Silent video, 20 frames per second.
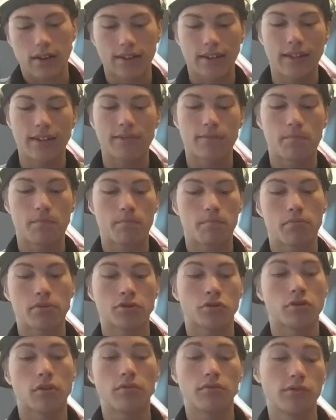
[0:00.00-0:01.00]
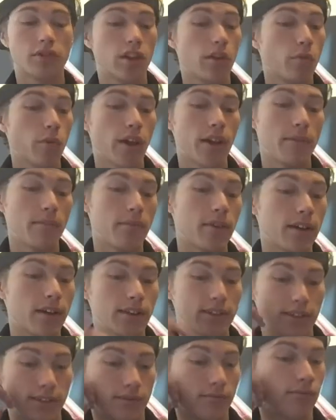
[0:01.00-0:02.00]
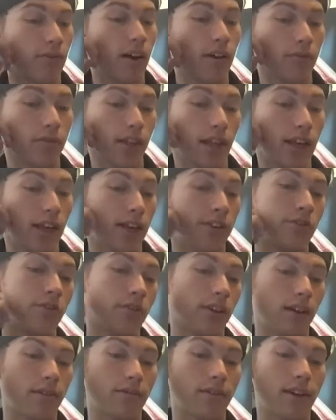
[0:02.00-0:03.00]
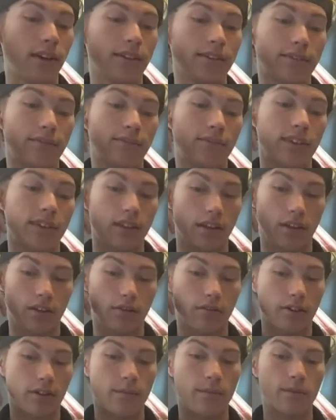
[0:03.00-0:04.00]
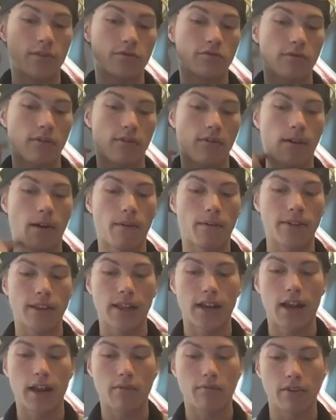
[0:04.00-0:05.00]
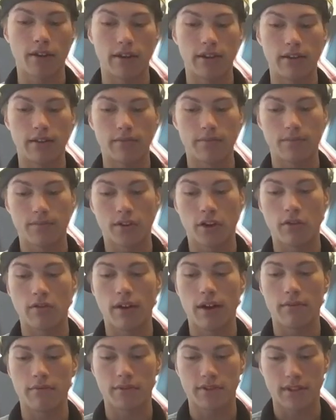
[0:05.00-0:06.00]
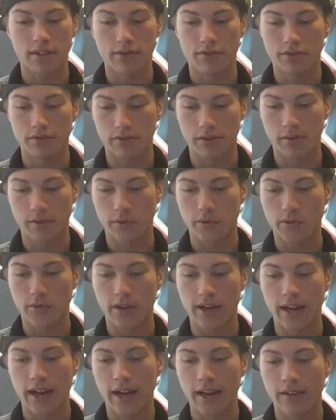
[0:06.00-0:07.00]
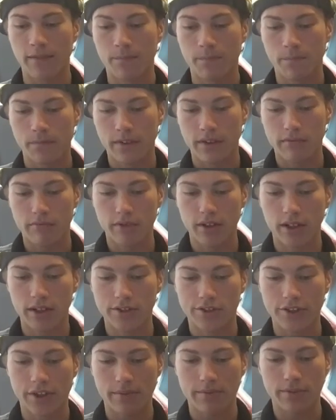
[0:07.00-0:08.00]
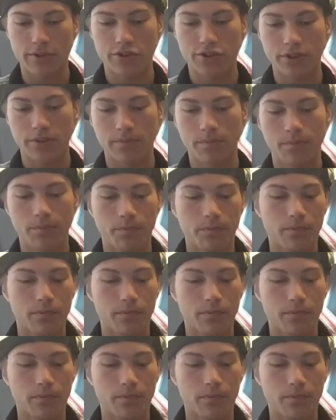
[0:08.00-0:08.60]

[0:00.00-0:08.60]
I think Patron's gonna win because why would they not do that, right? It's a 15-year anniversary. Why would they not go out with a new WWE guy, win the championship?